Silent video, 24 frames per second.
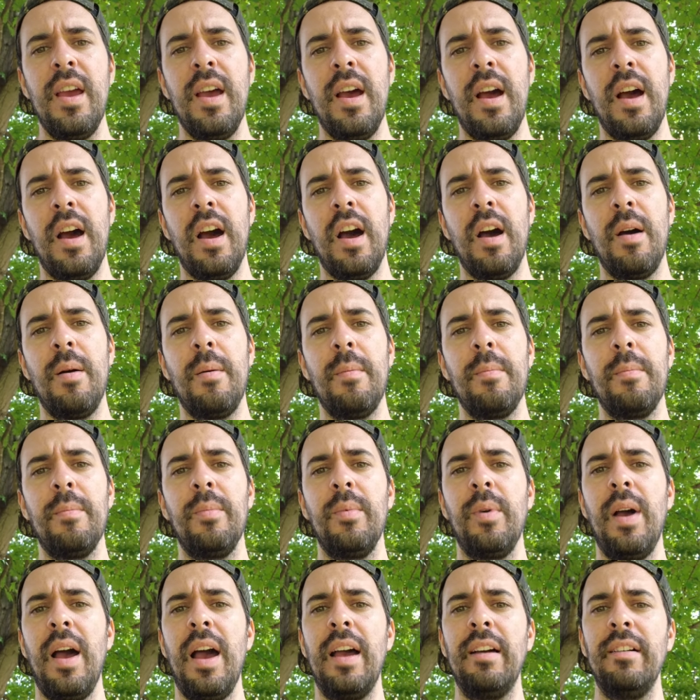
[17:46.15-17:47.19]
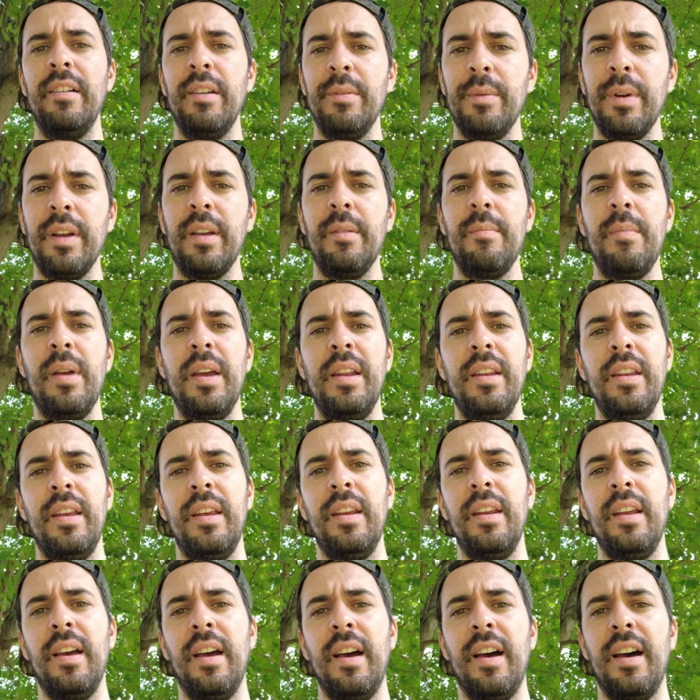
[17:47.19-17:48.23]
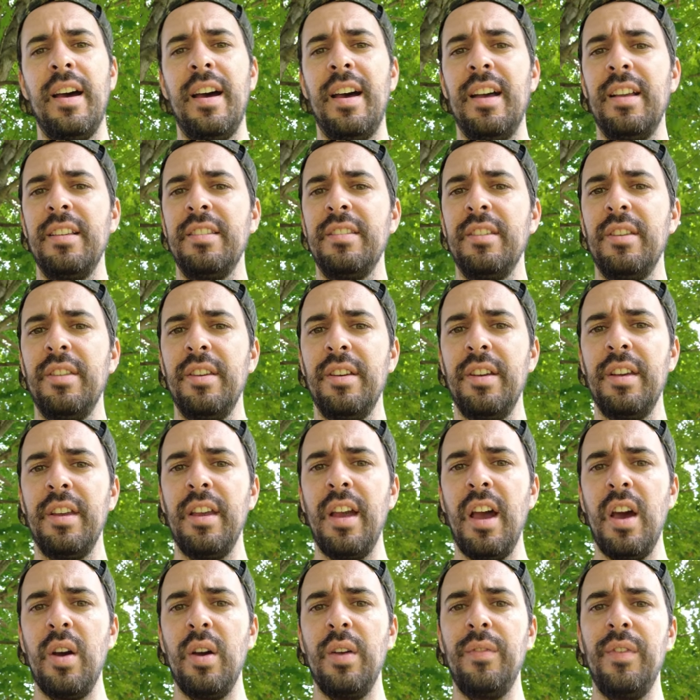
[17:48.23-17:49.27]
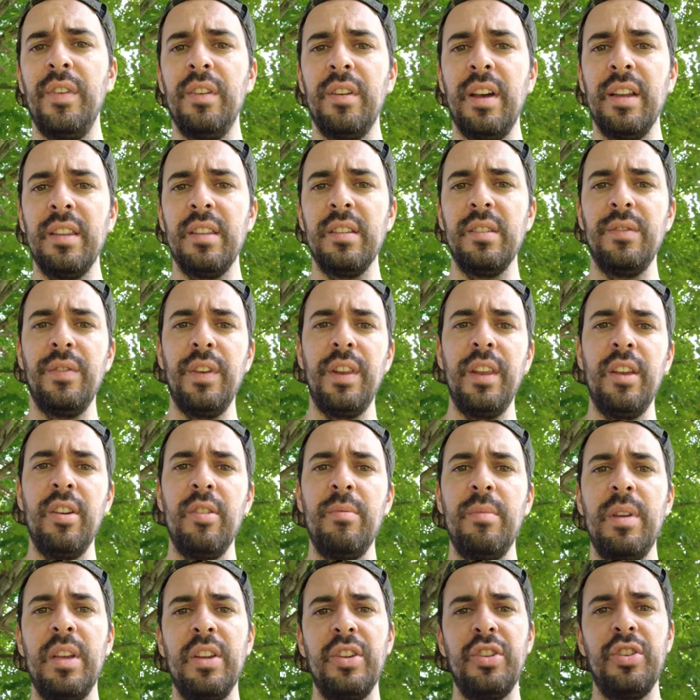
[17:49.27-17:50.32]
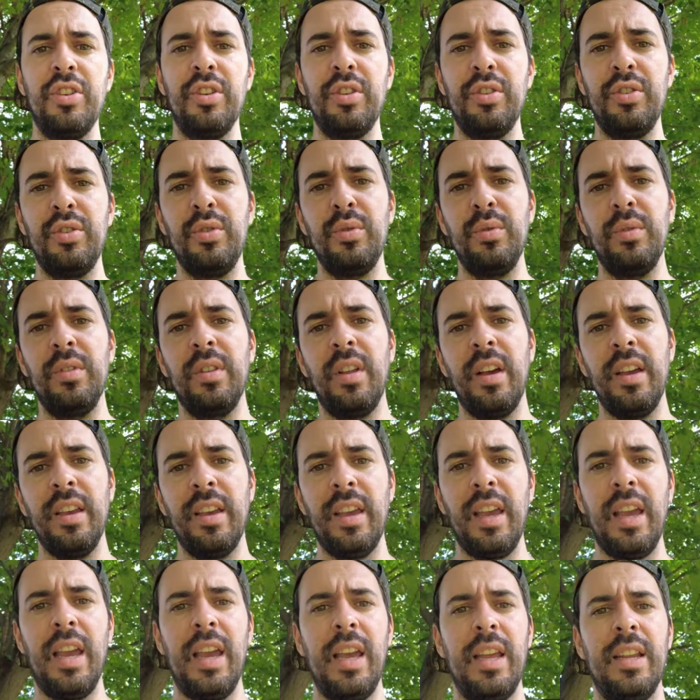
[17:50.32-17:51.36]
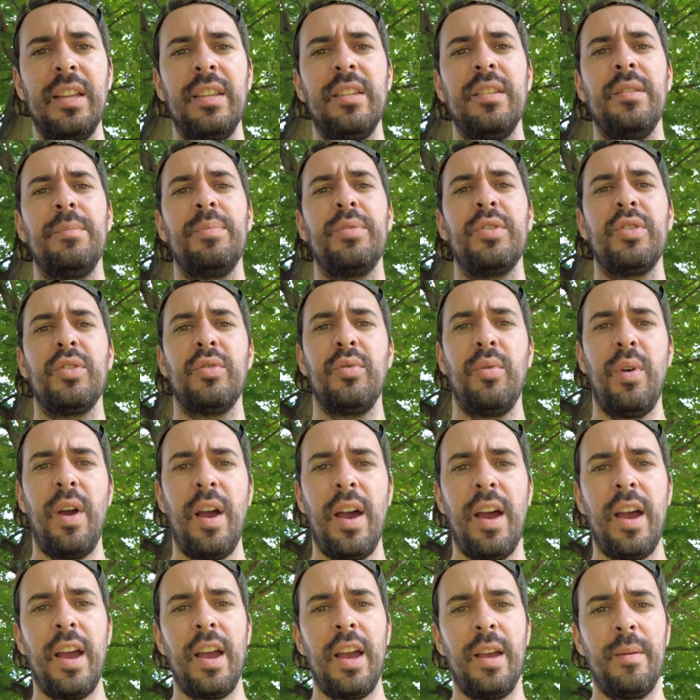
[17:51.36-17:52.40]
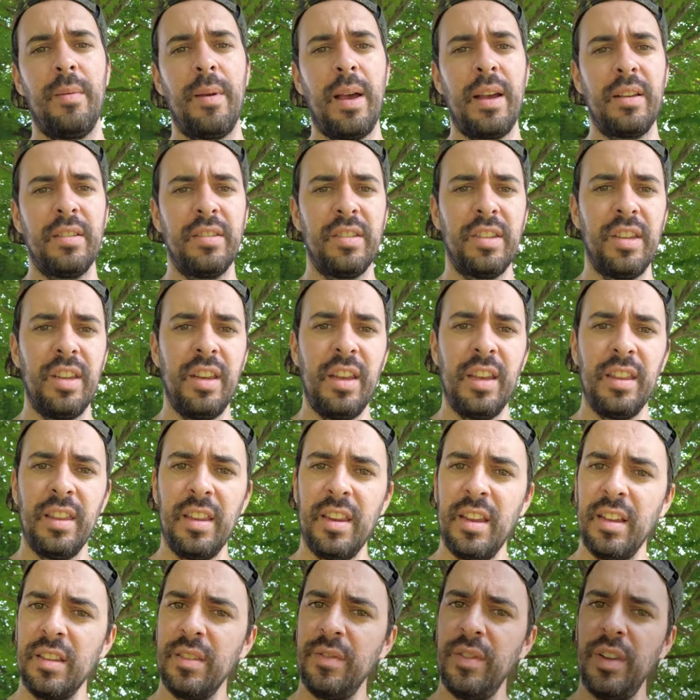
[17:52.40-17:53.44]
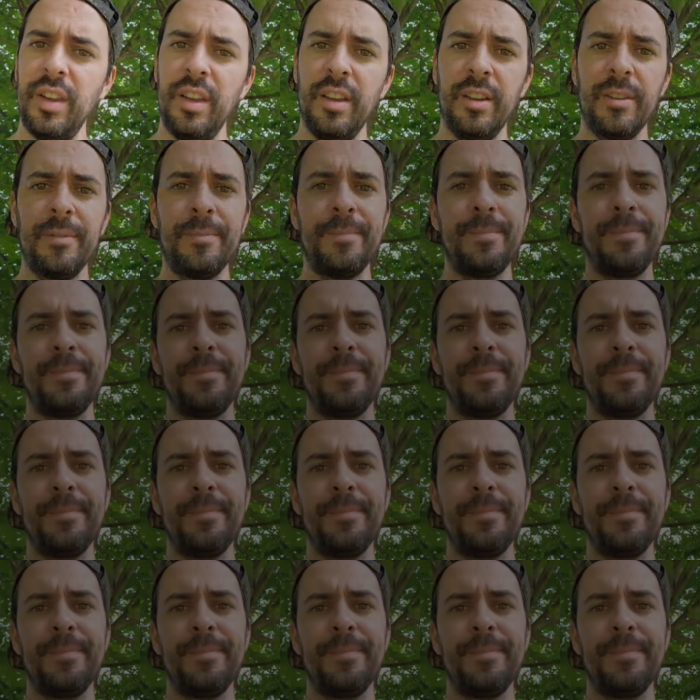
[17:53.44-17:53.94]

Um, highly recommend it. Uh, so there you go. If you like this video, make sure to like and subscribe. I'll see you at the next video.